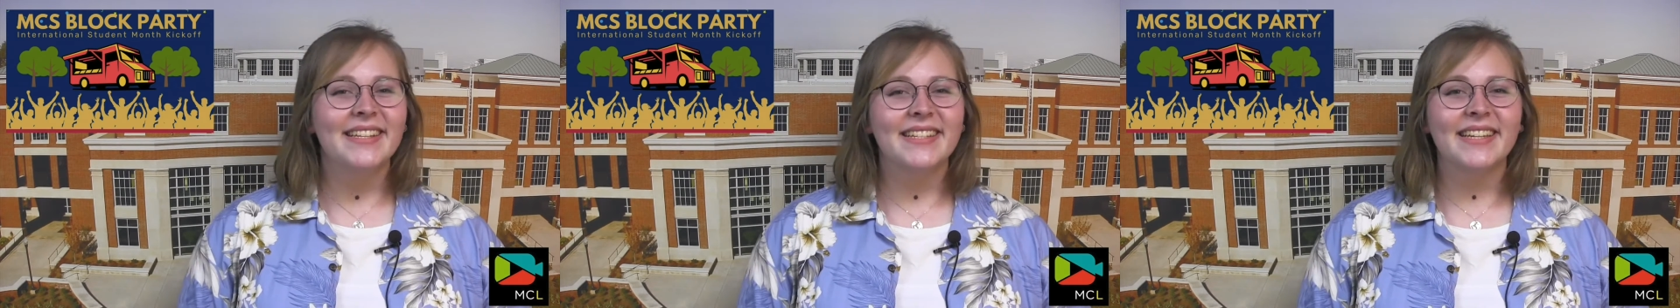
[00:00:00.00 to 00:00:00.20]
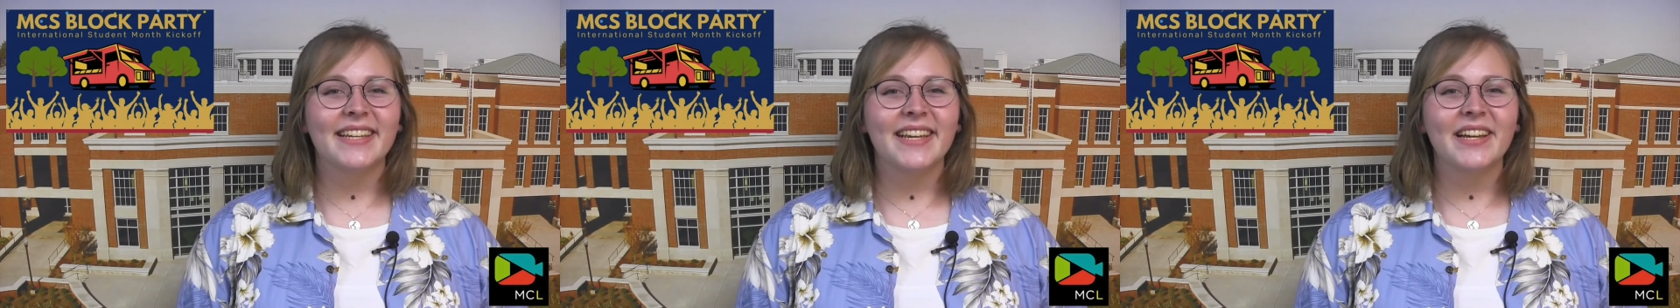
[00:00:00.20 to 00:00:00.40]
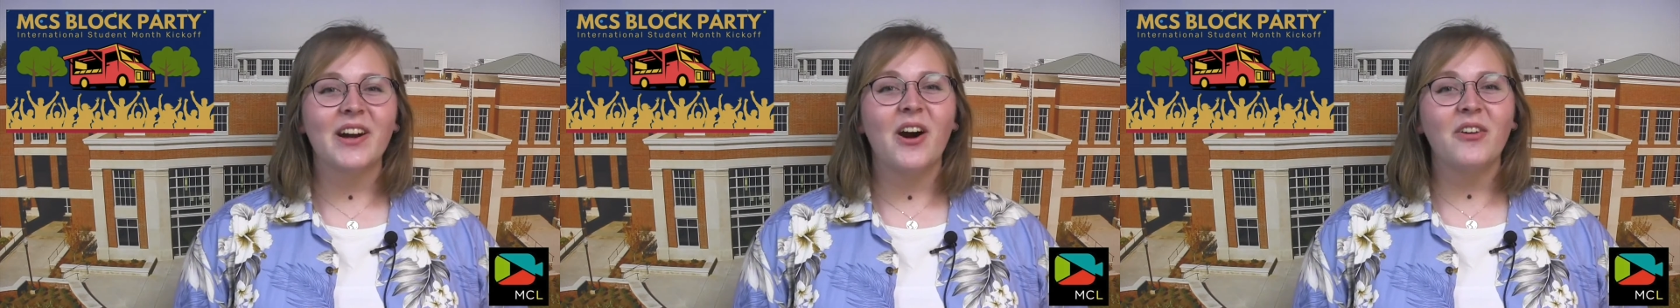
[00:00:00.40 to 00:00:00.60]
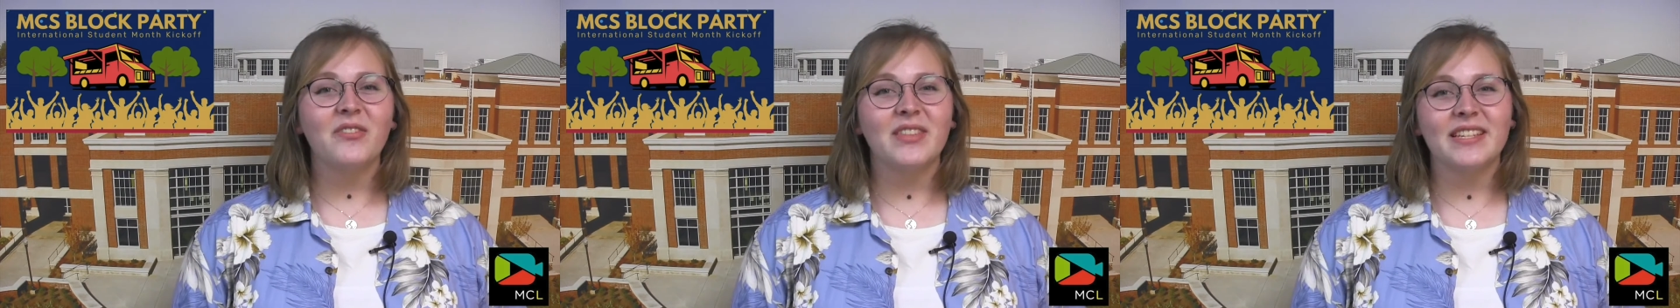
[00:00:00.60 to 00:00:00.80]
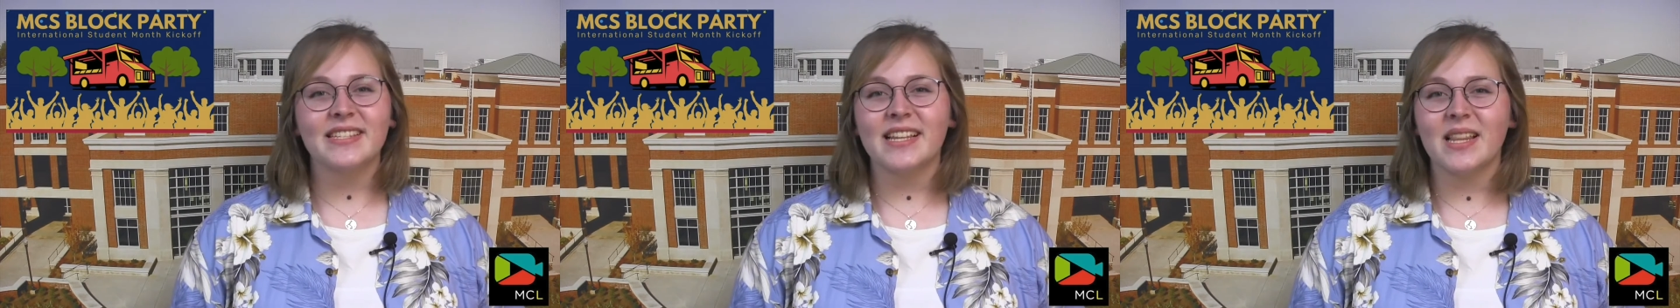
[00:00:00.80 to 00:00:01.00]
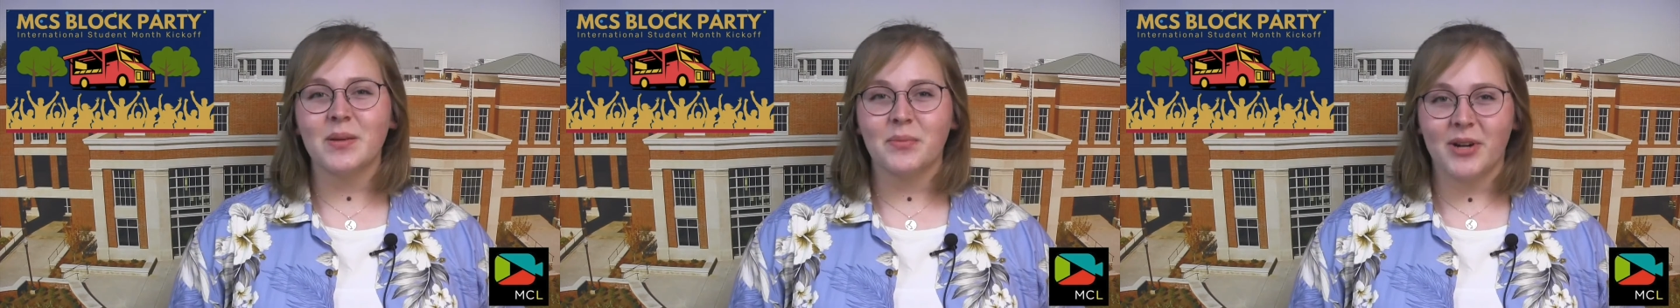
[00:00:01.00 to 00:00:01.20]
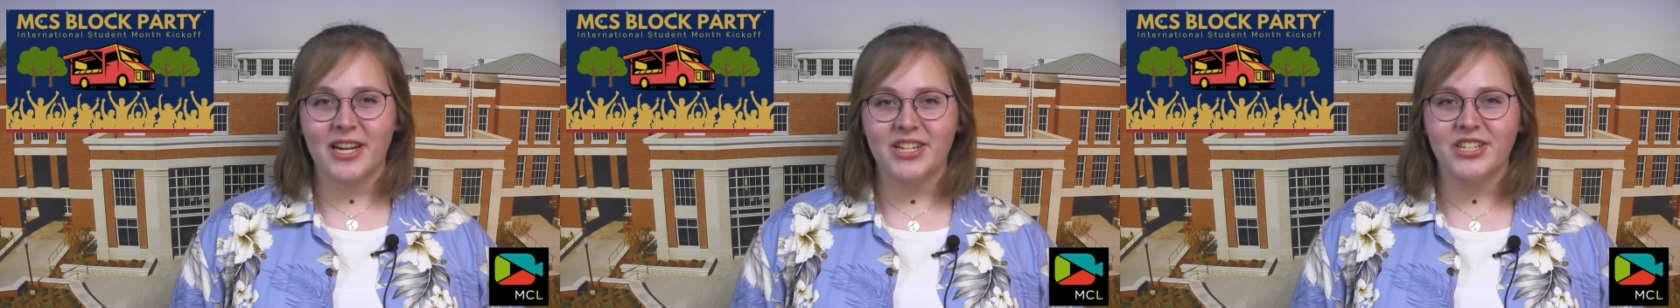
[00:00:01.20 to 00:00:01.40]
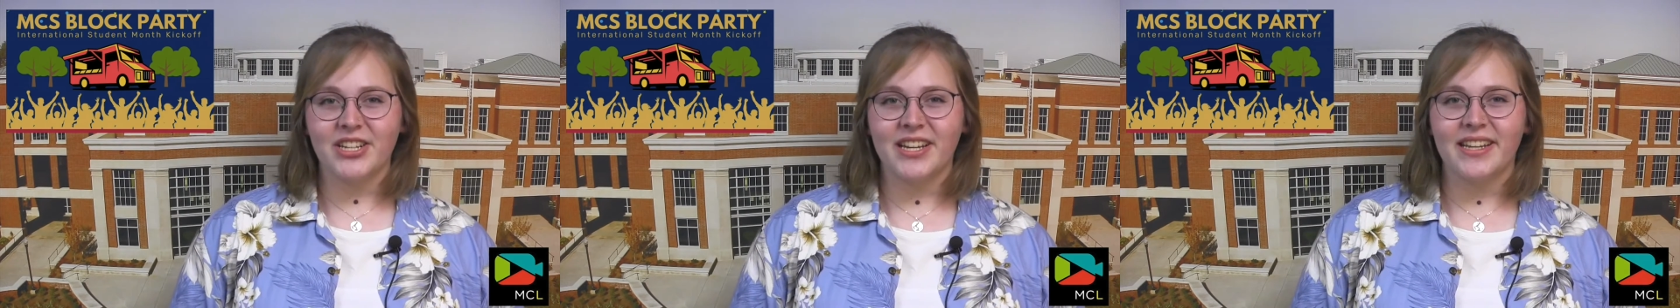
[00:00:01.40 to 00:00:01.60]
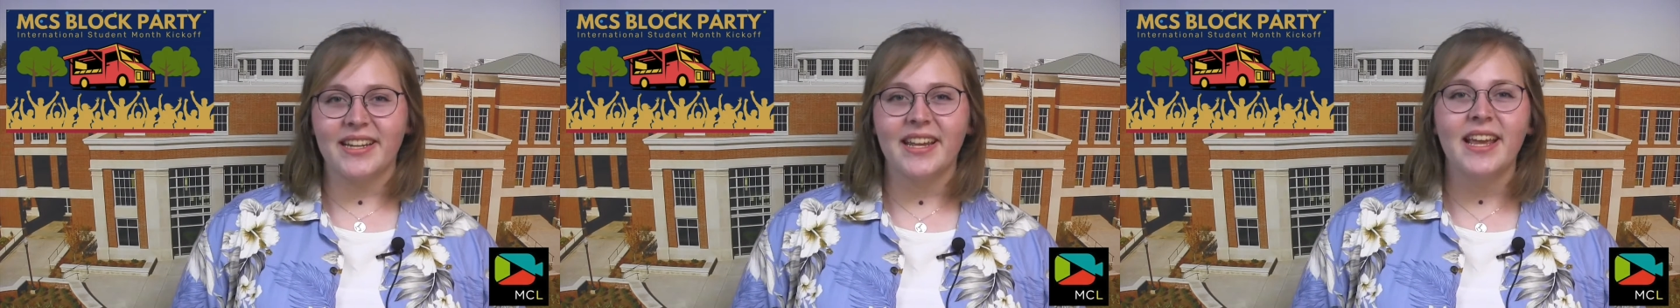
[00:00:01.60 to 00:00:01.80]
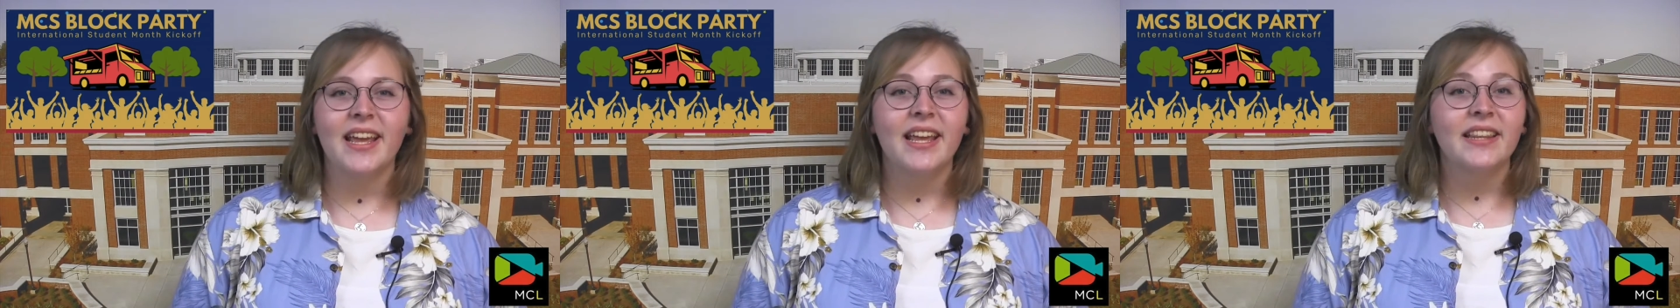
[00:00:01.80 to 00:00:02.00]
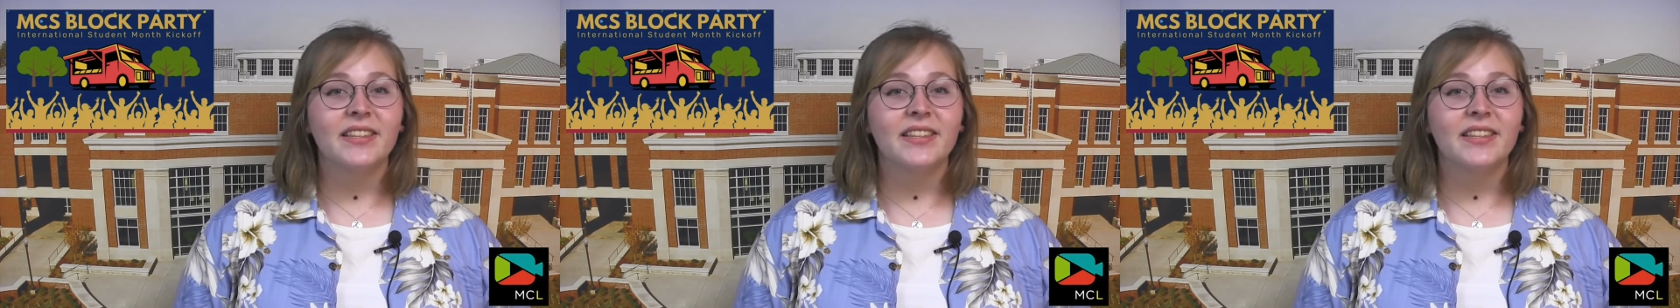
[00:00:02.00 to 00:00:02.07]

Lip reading: To kick off this celebration,